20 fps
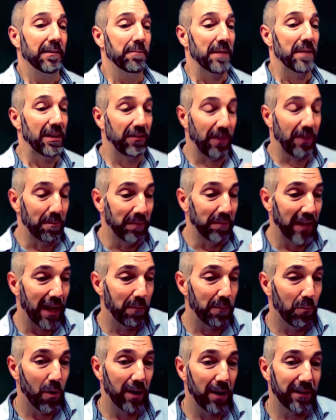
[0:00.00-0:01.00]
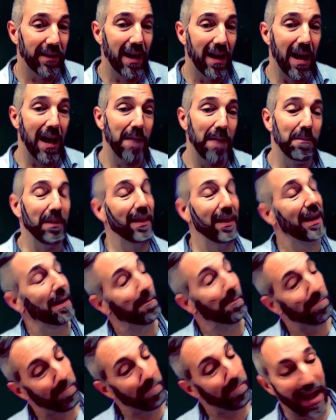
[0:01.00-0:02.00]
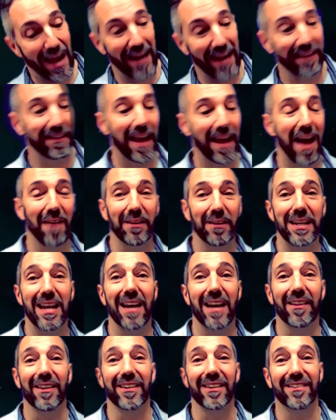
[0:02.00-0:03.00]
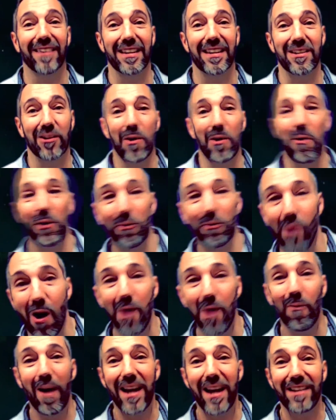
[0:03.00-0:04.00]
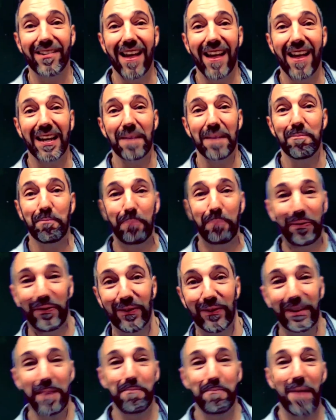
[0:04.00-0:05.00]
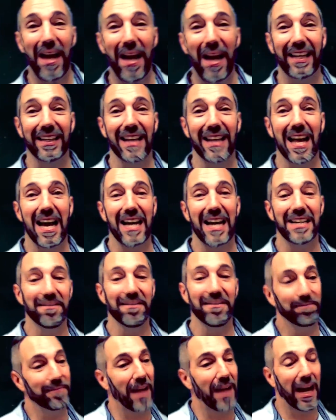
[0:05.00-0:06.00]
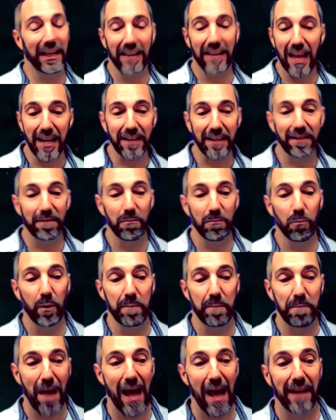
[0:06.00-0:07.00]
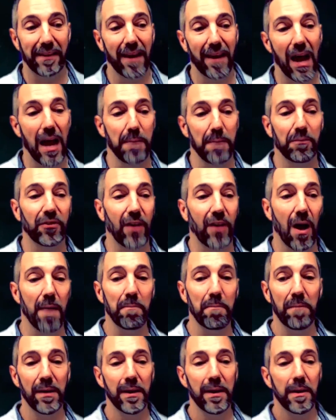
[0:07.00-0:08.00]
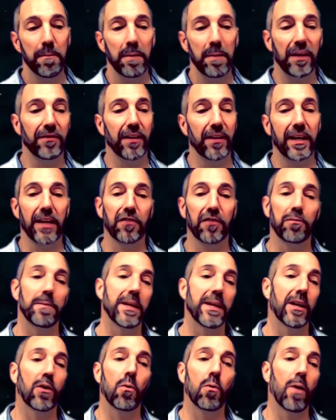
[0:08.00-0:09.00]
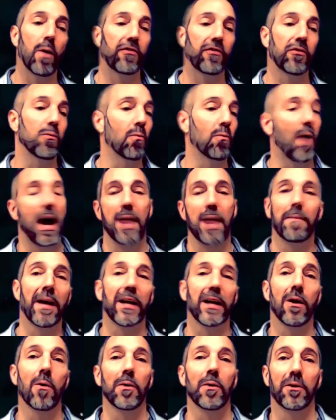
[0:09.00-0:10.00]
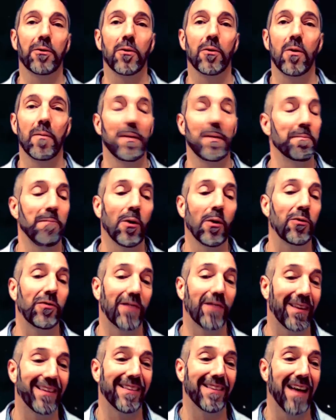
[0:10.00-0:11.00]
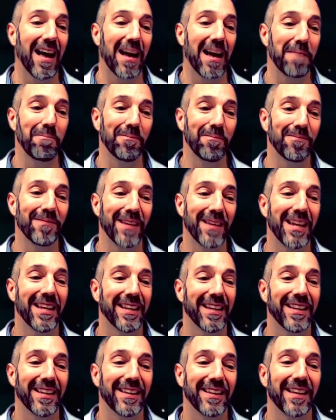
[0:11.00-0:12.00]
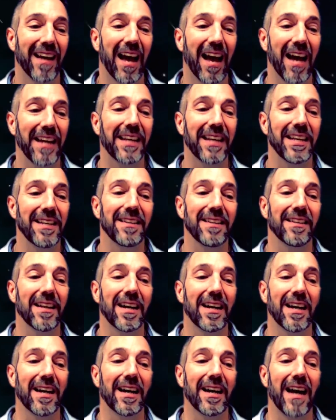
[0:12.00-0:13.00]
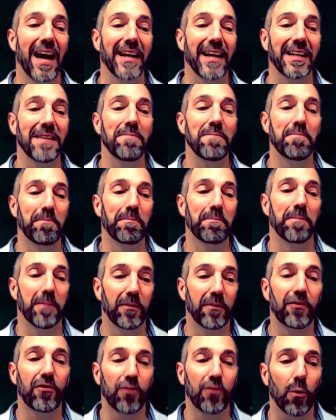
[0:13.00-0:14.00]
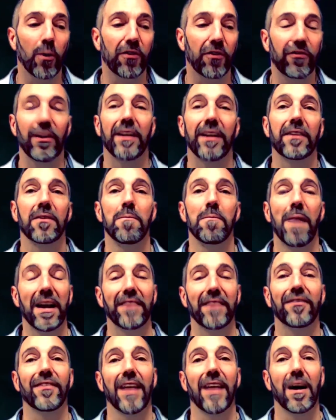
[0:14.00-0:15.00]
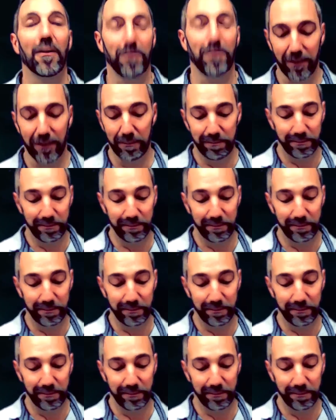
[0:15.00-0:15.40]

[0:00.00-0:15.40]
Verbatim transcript: Means I'm led one time and then I'm banged down the other. It's like, you're going the wrong way, Jacob. Get back in line. I like when bad times come because it gets me to question why am I going through them. And most of the time, I can, uh, I can source it to myself.